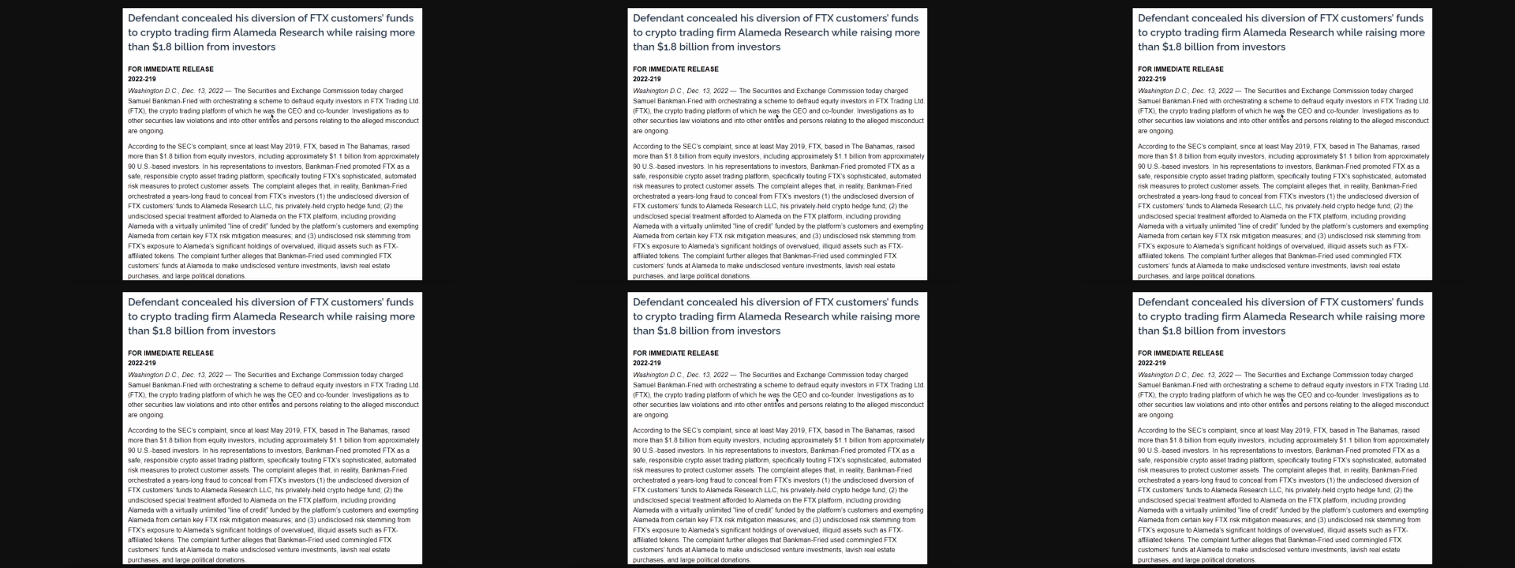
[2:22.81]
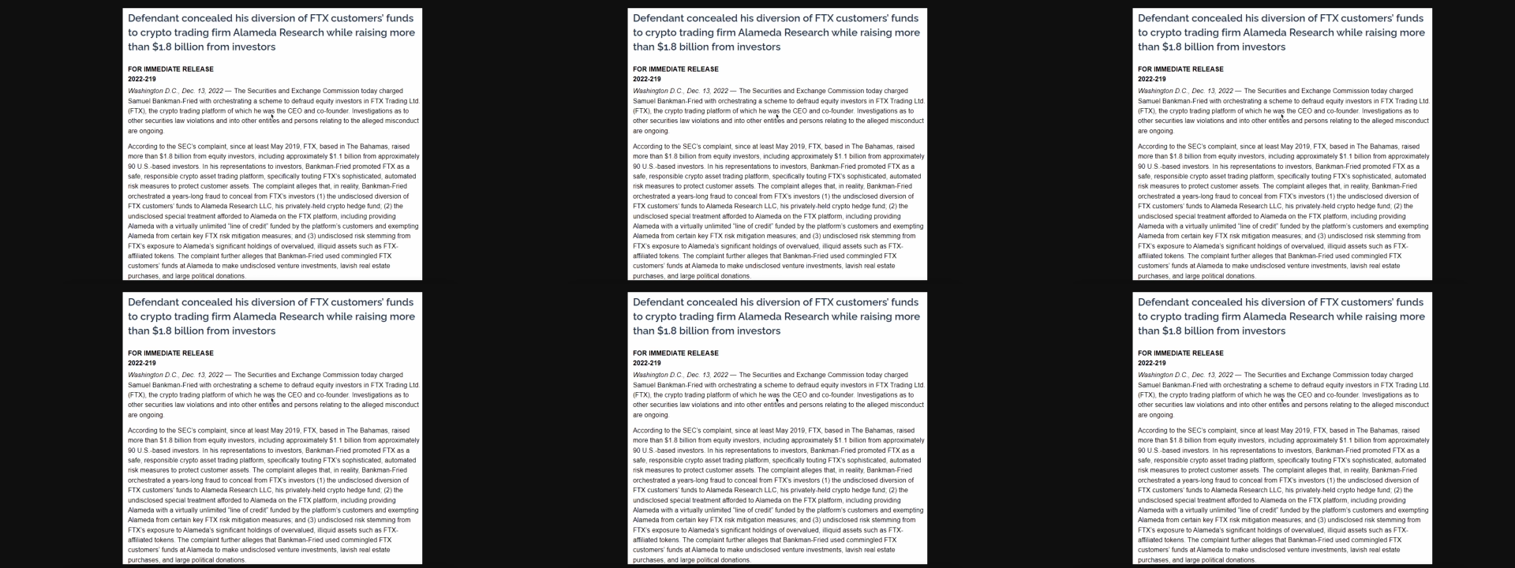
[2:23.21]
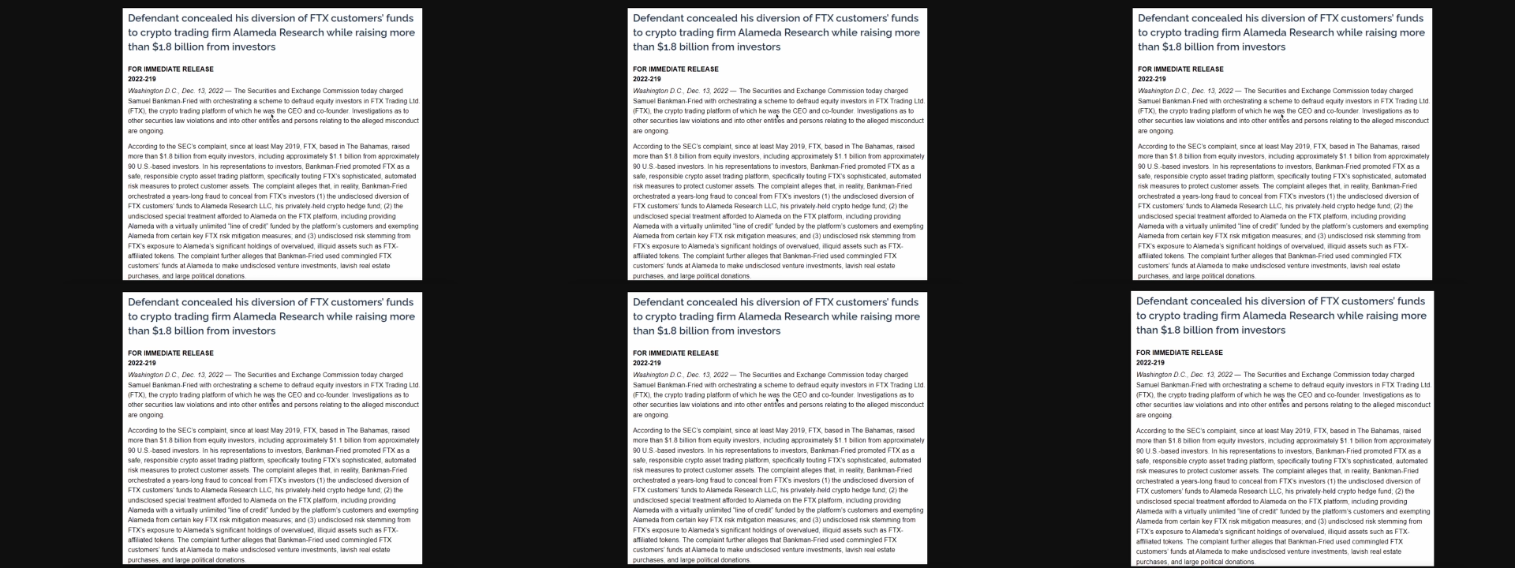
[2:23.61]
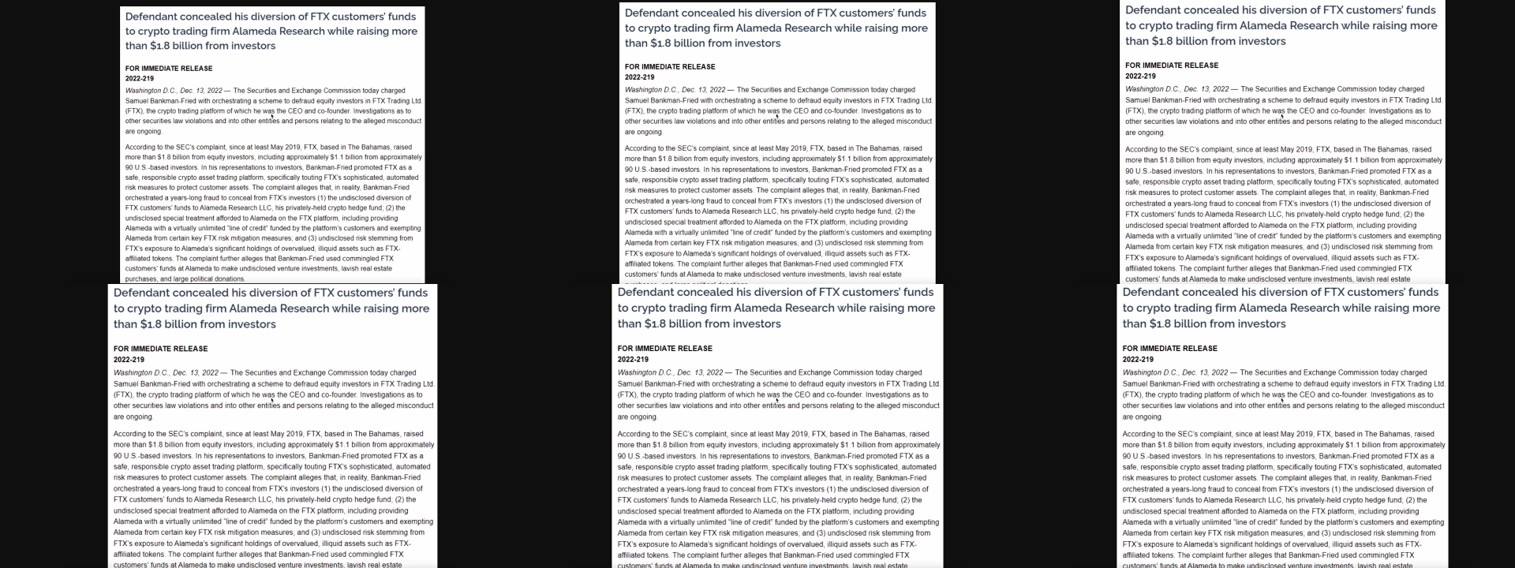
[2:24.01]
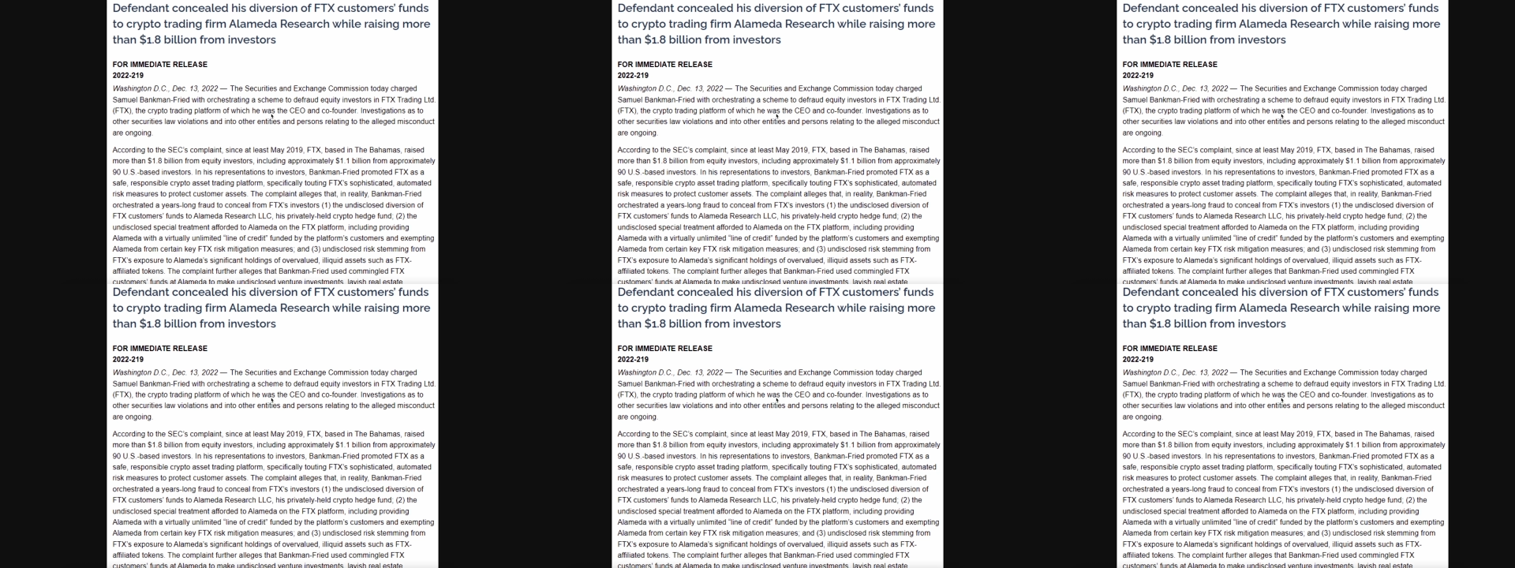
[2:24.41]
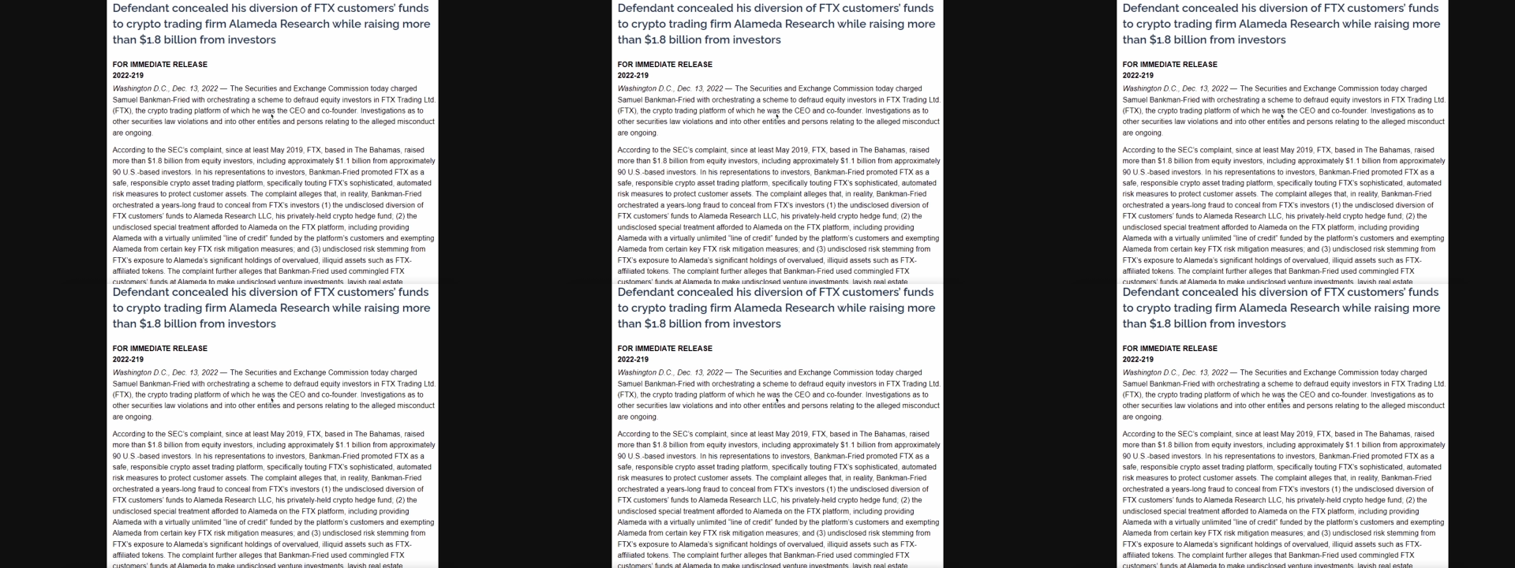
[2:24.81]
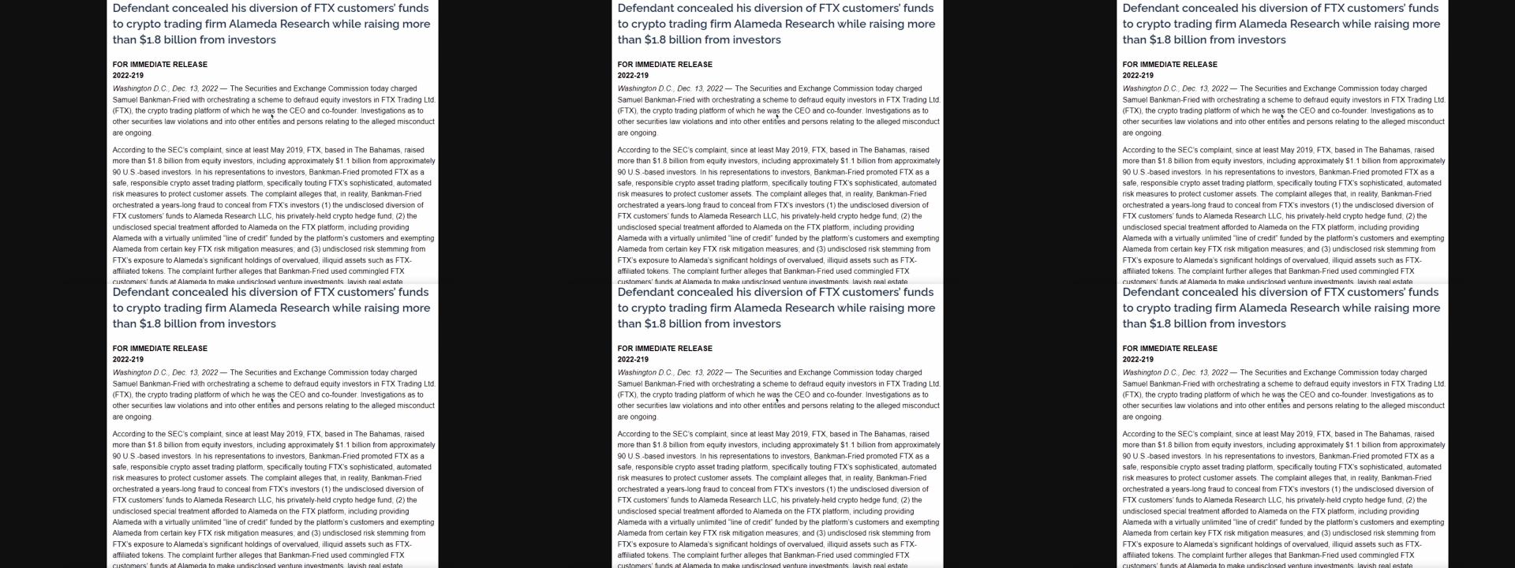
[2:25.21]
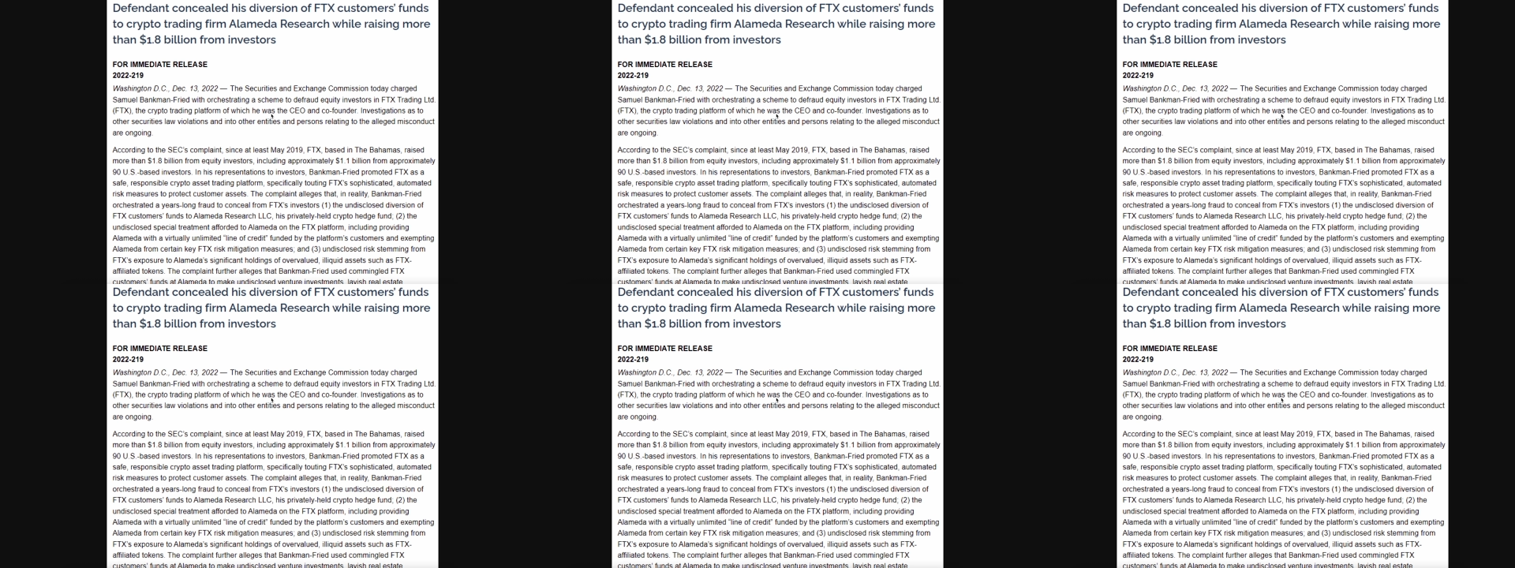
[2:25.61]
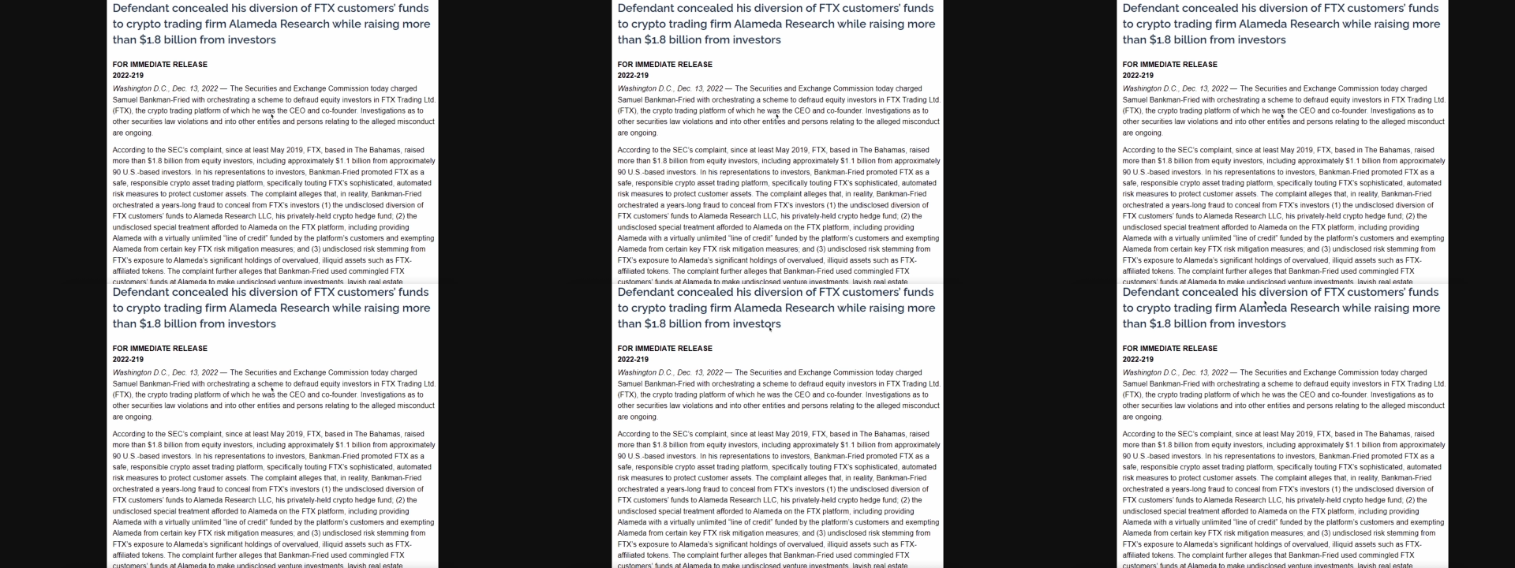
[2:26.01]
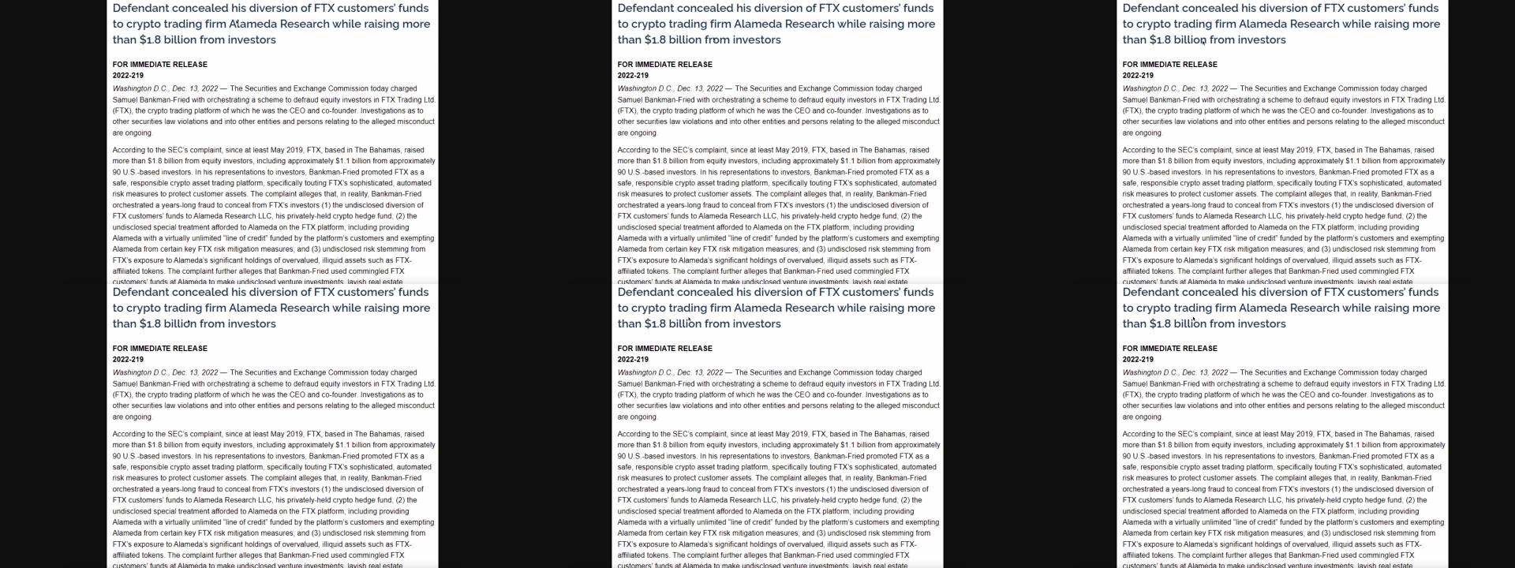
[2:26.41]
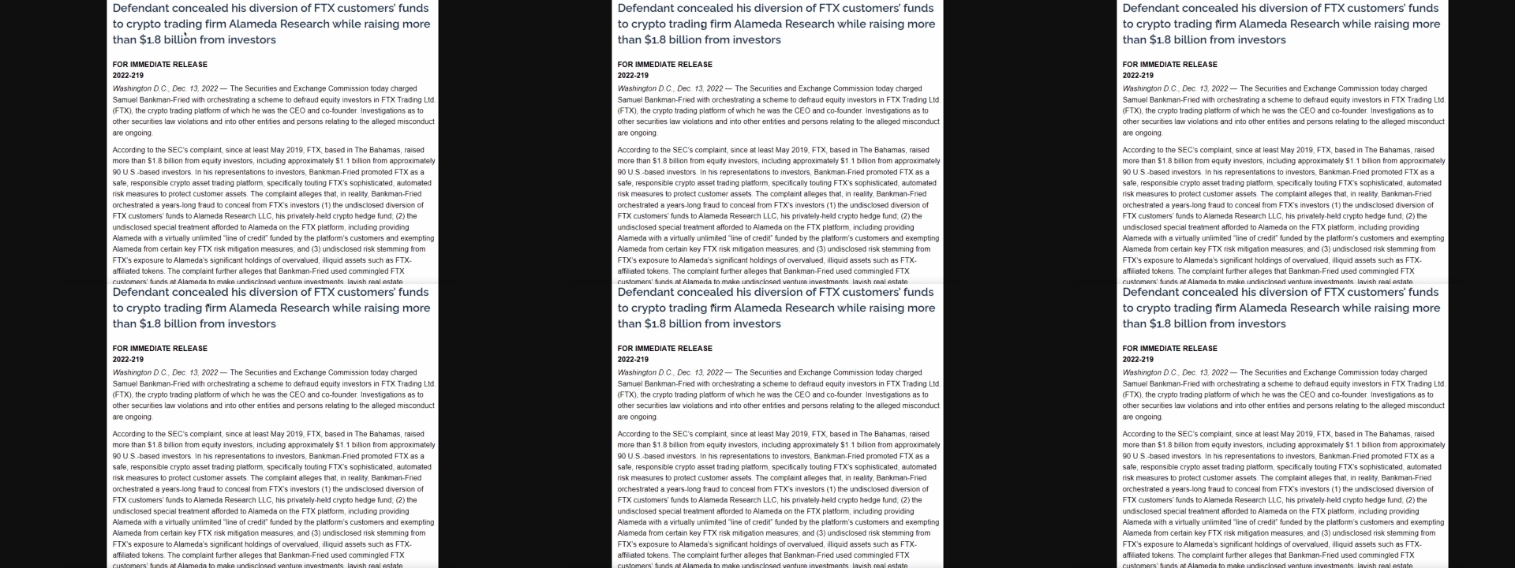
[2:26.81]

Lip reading: Nobody's mouth can be seen.